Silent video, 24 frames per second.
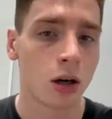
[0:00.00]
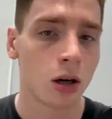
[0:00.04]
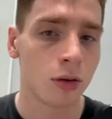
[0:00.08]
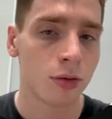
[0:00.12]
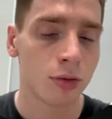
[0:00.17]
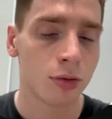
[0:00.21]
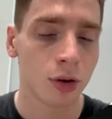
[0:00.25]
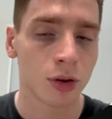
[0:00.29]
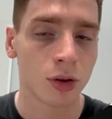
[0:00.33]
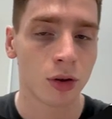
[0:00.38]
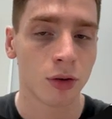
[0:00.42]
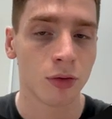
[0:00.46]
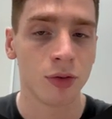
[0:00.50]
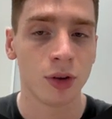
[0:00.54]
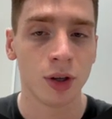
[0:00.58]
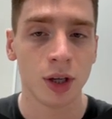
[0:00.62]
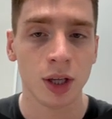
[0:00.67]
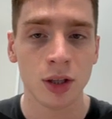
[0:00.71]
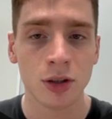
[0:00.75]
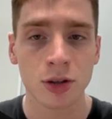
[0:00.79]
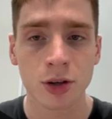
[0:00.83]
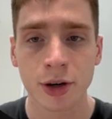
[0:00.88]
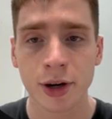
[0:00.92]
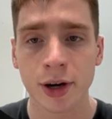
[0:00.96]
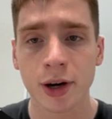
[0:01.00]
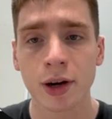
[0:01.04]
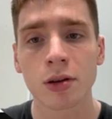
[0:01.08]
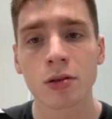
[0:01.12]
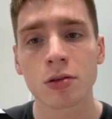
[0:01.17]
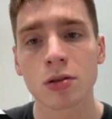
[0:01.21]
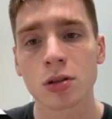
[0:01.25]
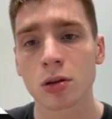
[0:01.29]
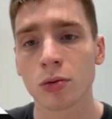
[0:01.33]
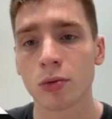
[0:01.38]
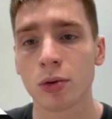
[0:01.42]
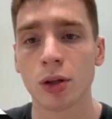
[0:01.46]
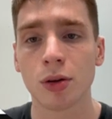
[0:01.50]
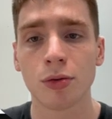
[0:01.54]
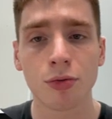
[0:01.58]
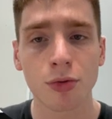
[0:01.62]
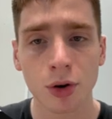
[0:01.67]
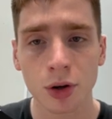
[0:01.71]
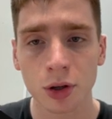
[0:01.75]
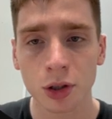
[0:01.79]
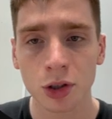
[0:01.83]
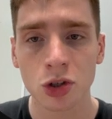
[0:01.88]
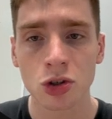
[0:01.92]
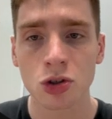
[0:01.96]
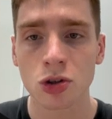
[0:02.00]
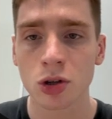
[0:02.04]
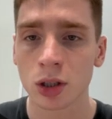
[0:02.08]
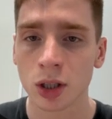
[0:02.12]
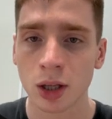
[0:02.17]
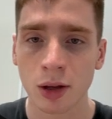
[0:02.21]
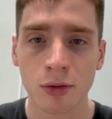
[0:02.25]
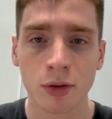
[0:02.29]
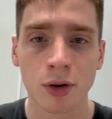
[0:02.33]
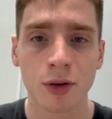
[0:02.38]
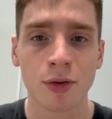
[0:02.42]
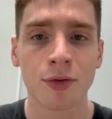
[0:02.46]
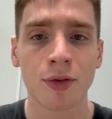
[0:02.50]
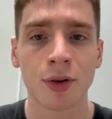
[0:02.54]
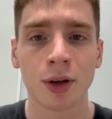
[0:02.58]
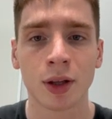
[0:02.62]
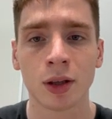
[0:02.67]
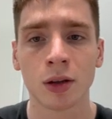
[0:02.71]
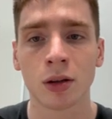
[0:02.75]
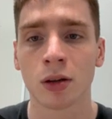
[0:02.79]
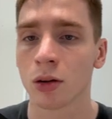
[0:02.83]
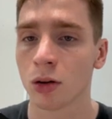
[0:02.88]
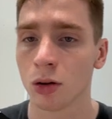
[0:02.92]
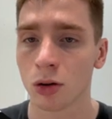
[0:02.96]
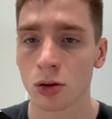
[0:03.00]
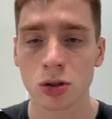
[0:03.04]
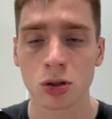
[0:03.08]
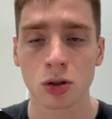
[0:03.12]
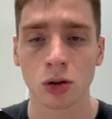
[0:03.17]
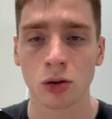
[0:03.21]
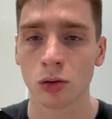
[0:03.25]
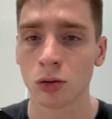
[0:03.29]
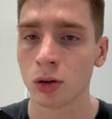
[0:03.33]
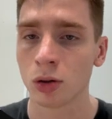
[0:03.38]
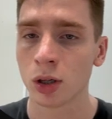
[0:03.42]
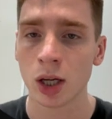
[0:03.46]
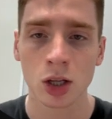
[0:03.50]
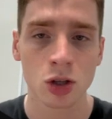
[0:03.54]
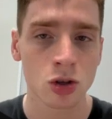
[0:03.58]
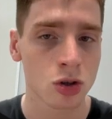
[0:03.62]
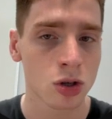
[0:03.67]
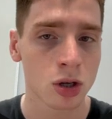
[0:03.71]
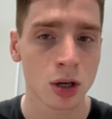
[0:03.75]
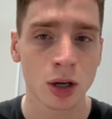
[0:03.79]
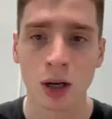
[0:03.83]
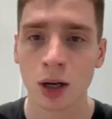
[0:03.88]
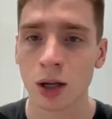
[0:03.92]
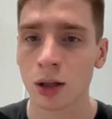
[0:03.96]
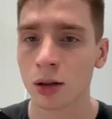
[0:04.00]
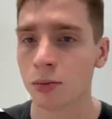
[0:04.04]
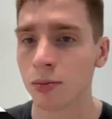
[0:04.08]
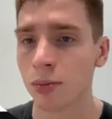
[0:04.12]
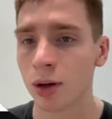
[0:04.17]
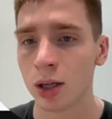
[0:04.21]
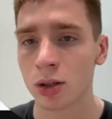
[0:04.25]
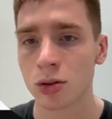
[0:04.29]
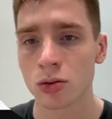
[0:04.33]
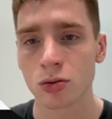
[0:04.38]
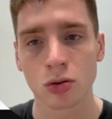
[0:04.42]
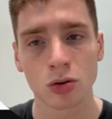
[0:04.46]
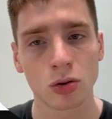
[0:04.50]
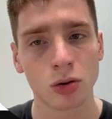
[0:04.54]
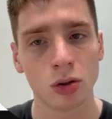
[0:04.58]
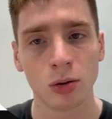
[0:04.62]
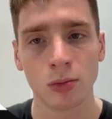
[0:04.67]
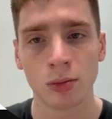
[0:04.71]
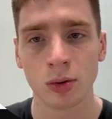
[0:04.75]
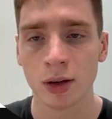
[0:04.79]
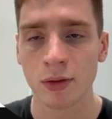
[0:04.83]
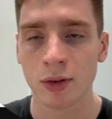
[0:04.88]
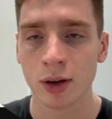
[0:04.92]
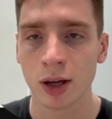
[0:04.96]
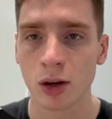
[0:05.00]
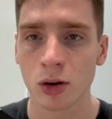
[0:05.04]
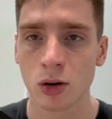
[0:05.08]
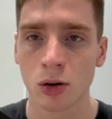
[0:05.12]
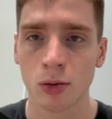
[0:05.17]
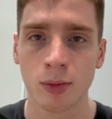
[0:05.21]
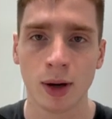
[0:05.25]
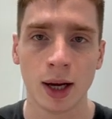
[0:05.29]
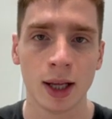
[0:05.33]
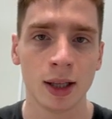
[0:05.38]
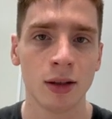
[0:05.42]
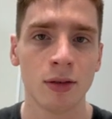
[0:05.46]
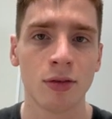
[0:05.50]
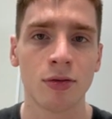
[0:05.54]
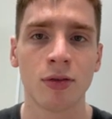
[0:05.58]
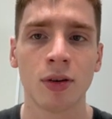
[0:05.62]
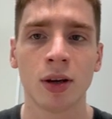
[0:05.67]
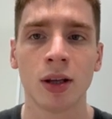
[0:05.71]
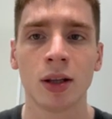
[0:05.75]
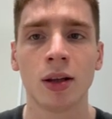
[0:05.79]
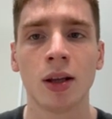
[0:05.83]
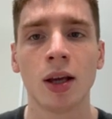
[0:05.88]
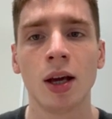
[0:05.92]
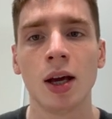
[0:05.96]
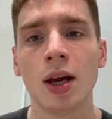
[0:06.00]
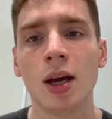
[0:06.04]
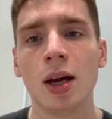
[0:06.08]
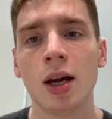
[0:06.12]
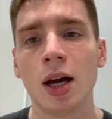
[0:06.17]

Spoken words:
photo of the interior, so with the furniture and everything, also kitchen, bedroom, living room, anything,